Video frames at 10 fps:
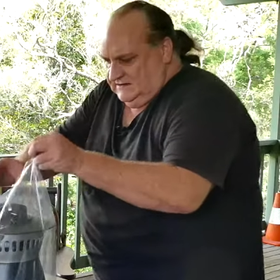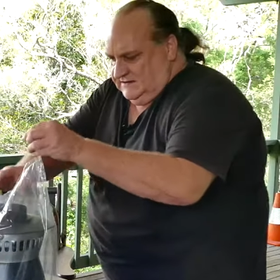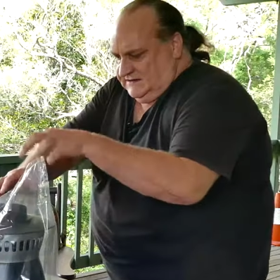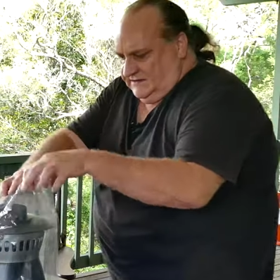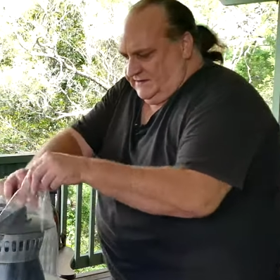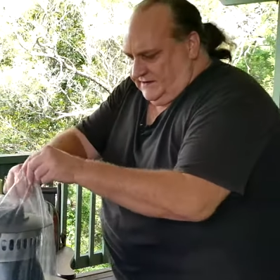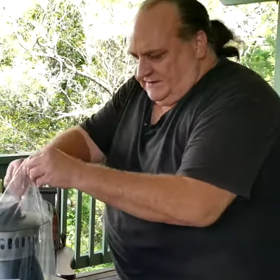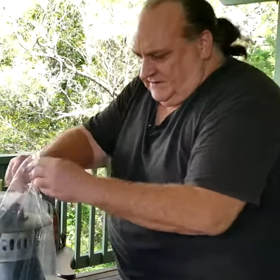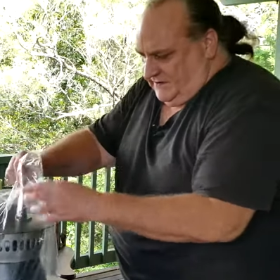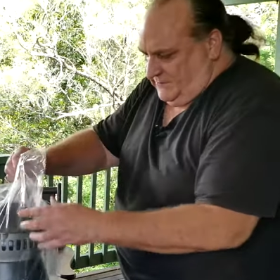So the
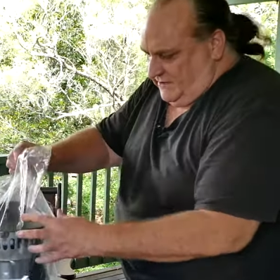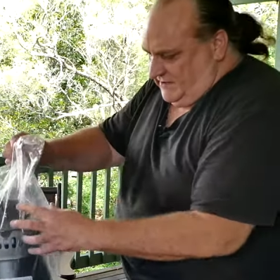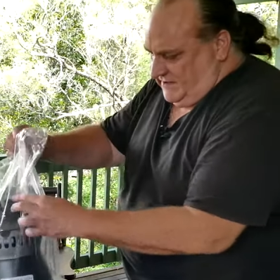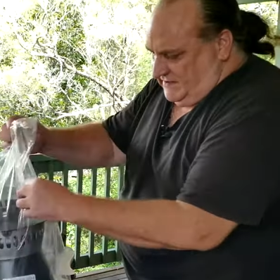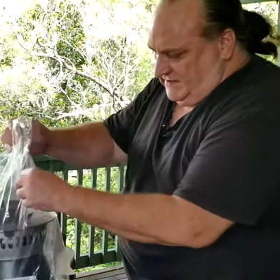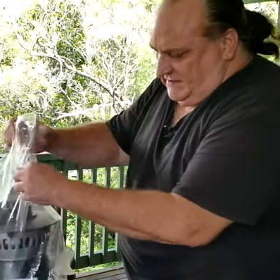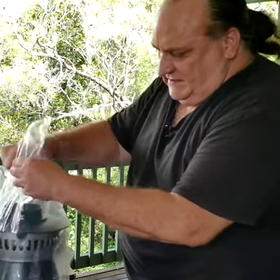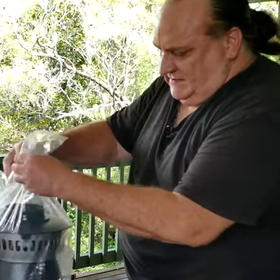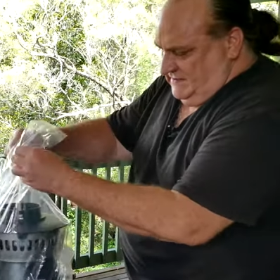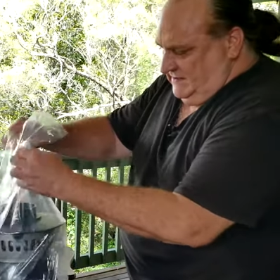other thing we get
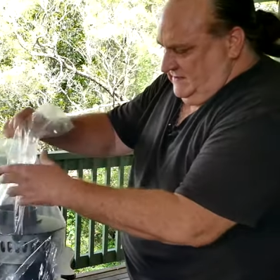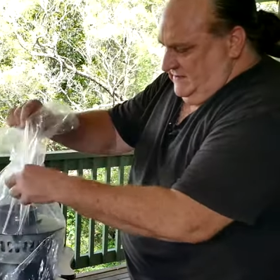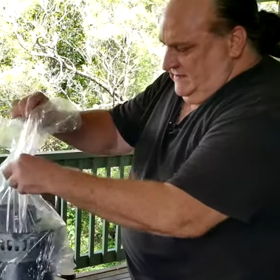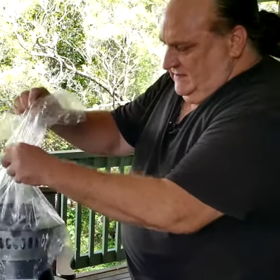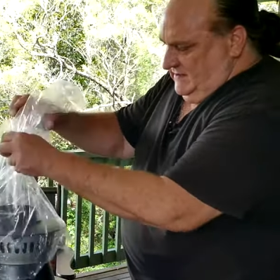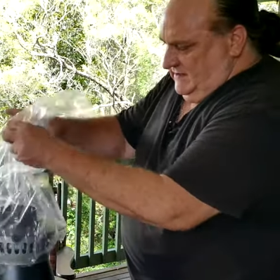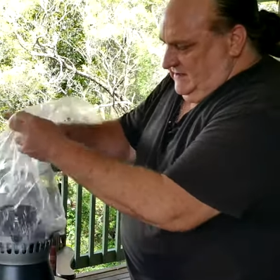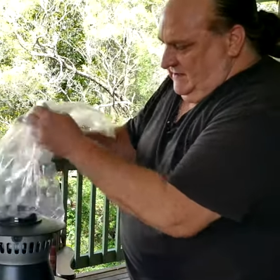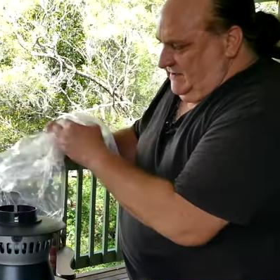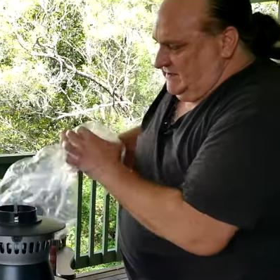
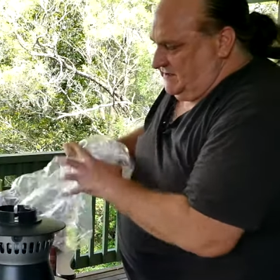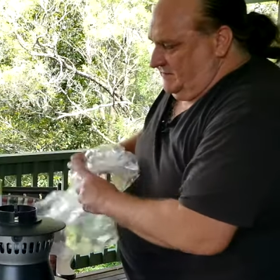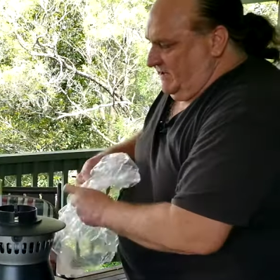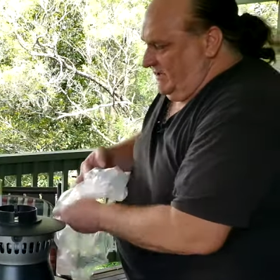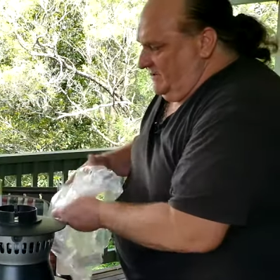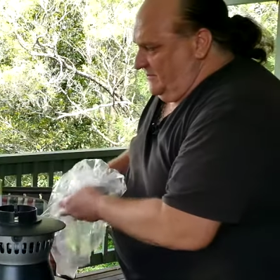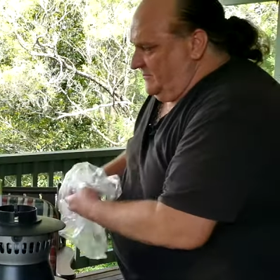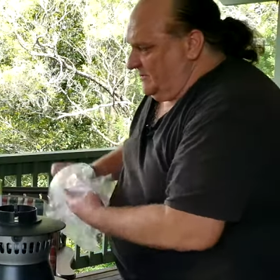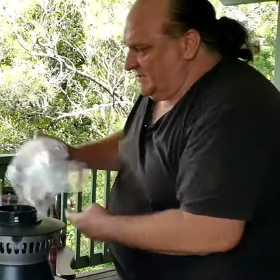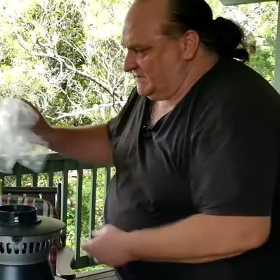is the main
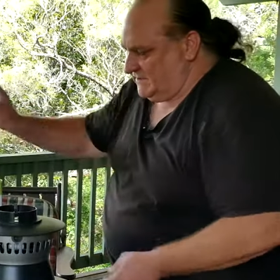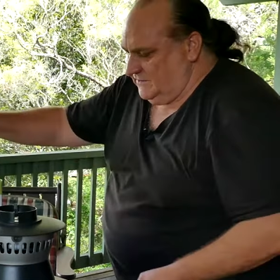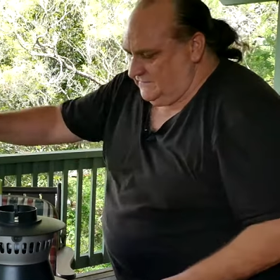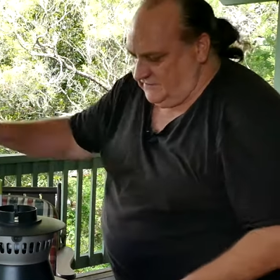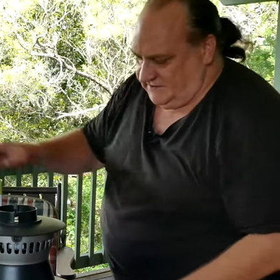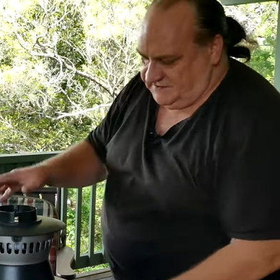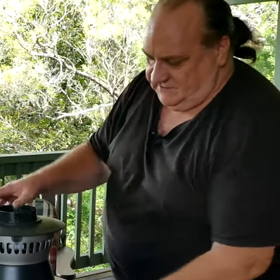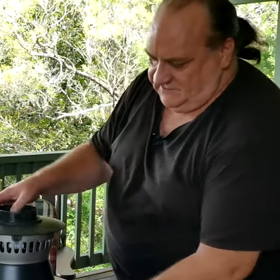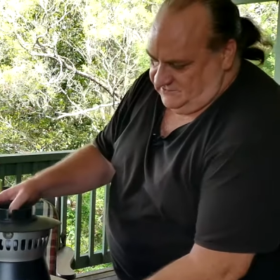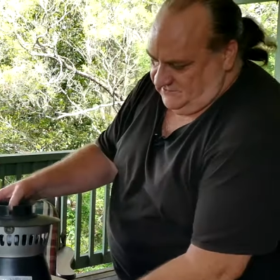unit itself, I guess
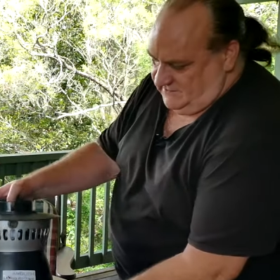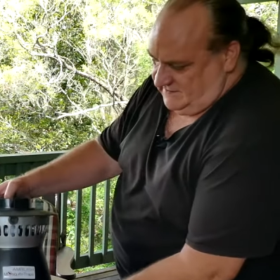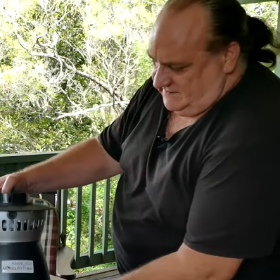you'd call it.